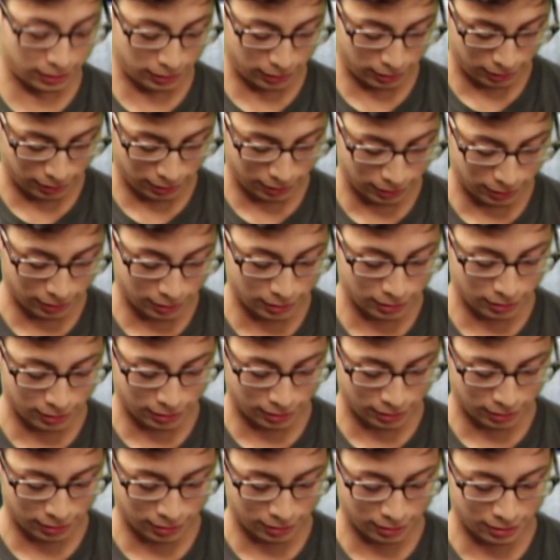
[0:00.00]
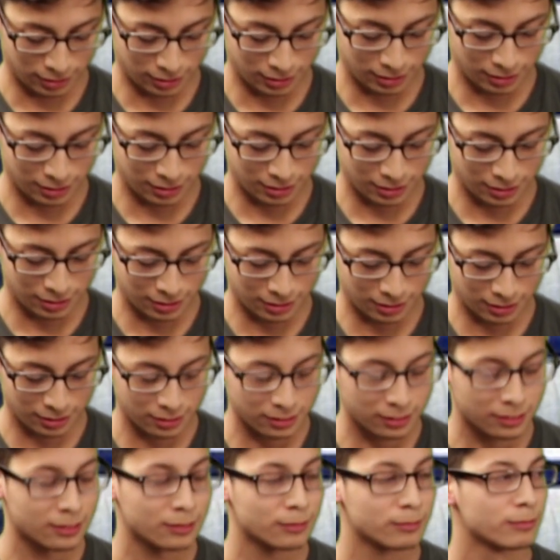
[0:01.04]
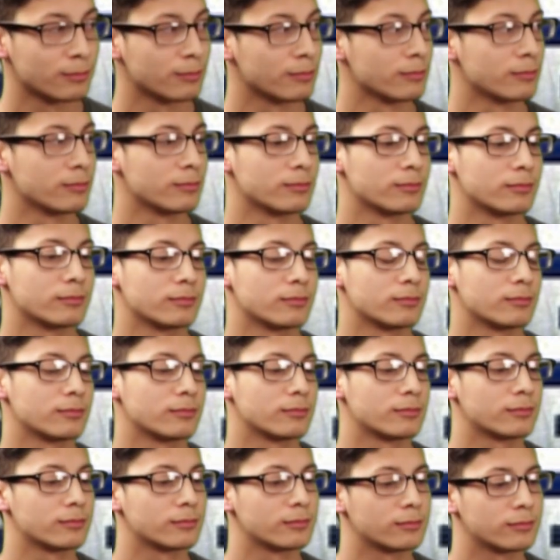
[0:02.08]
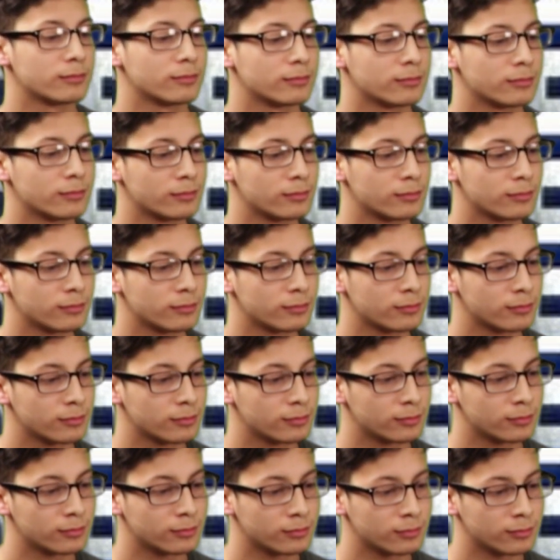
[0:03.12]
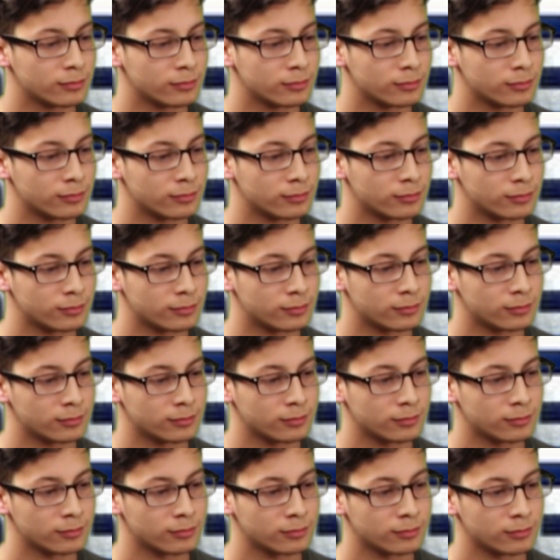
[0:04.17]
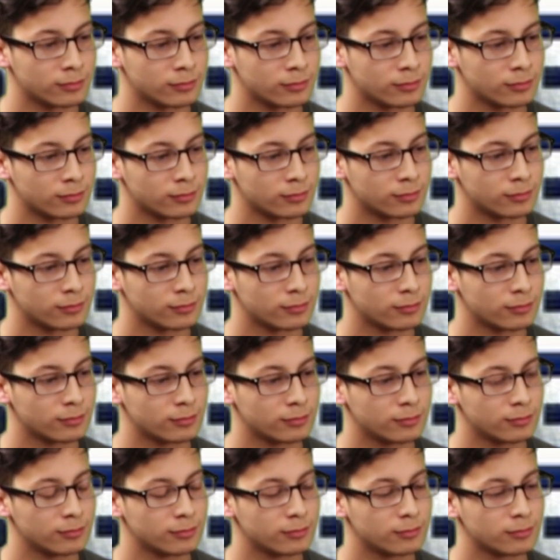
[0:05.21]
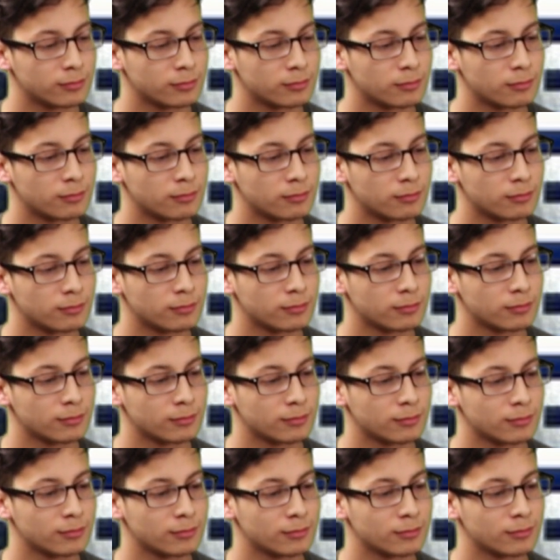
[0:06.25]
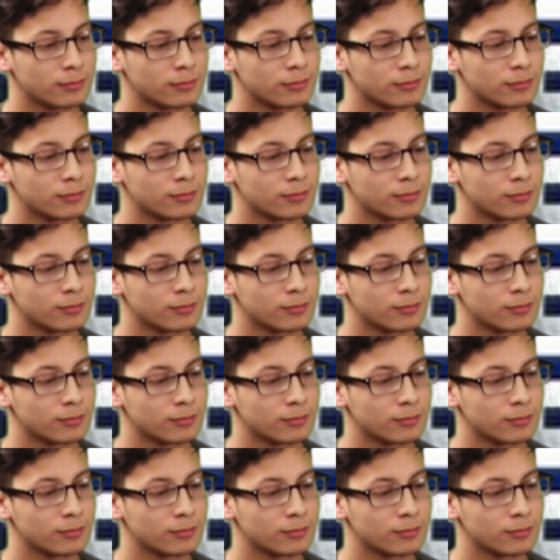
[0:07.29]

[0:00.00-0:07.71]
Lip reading: The person shown says nothing.